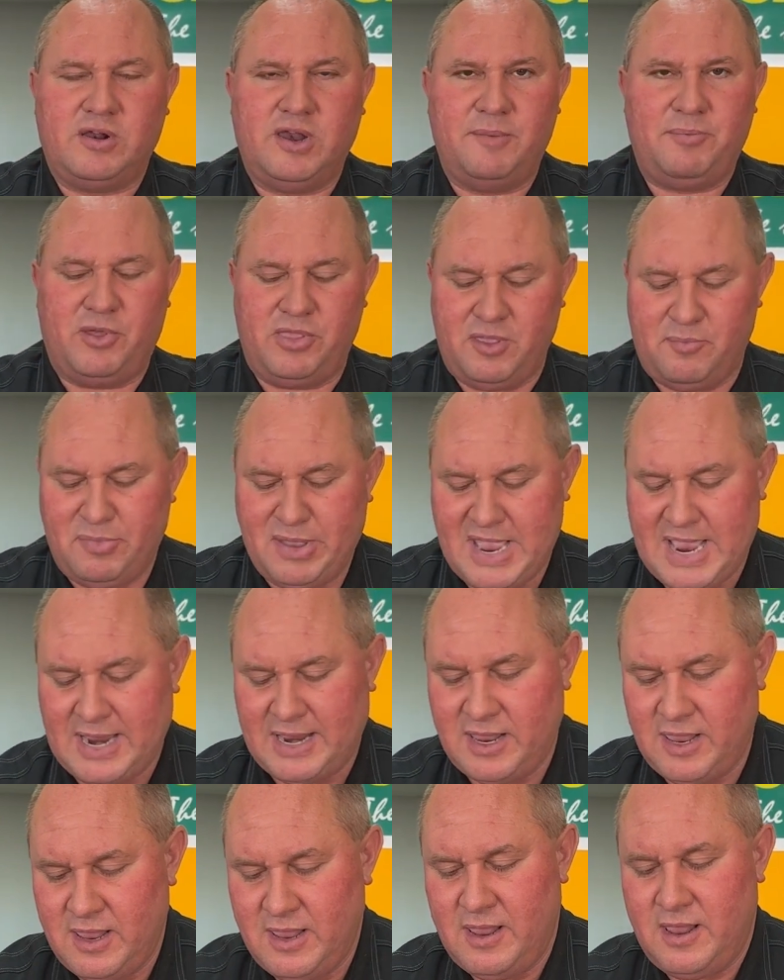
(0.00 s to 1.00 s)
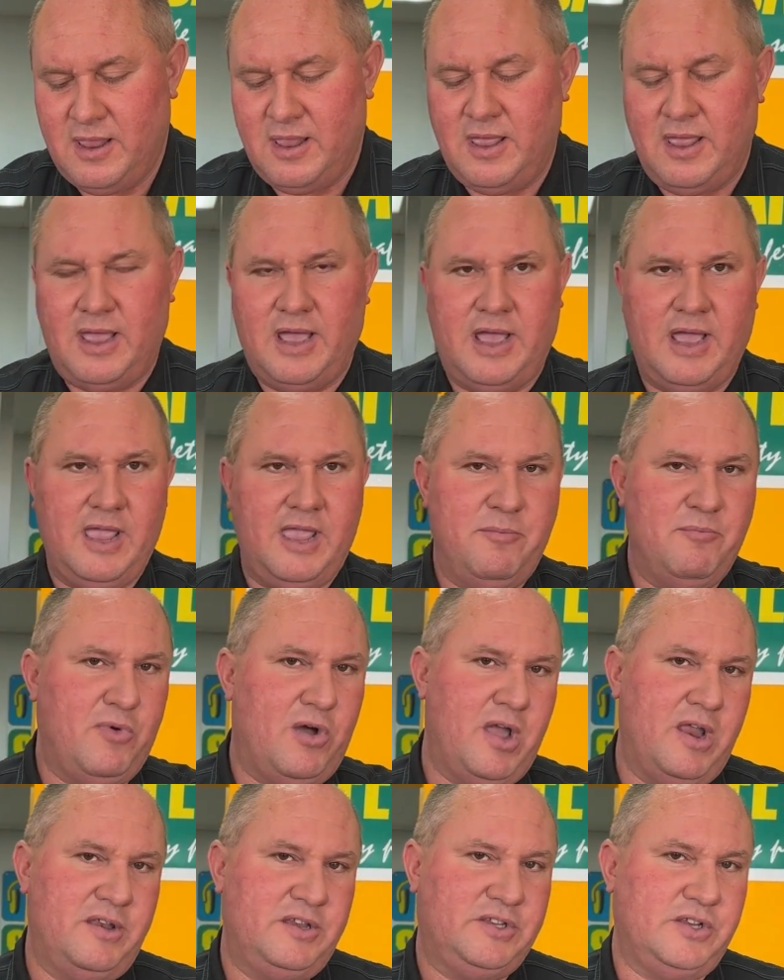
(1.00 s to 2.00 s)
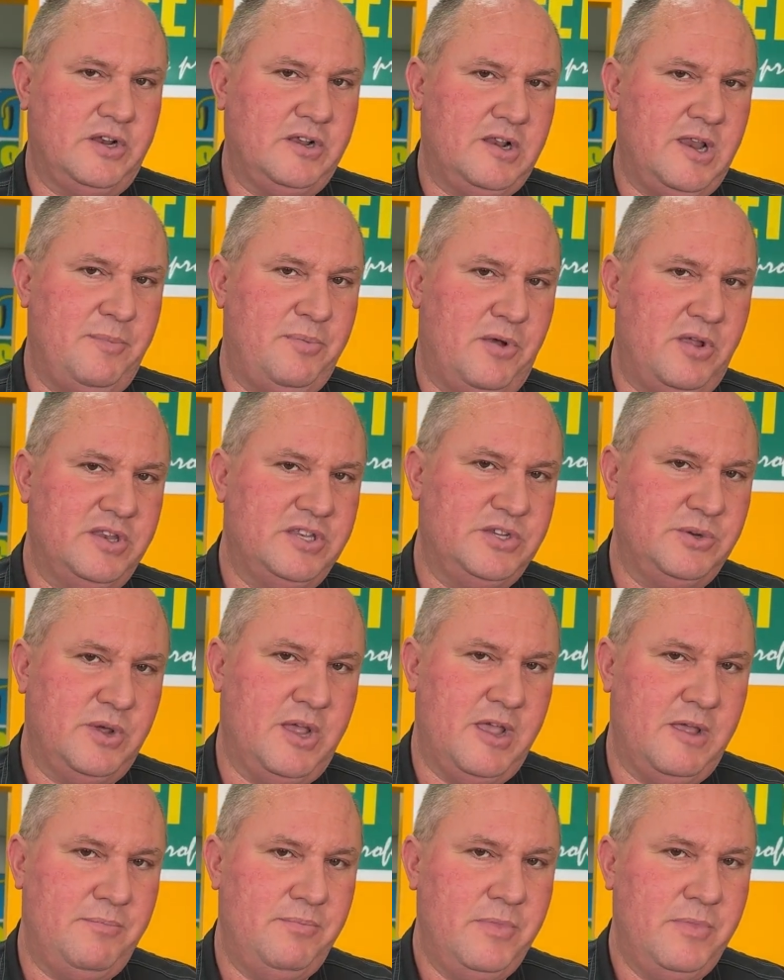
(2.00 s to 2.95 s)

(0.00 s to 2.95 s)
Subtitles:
clip on the back, it might sort of clip onto a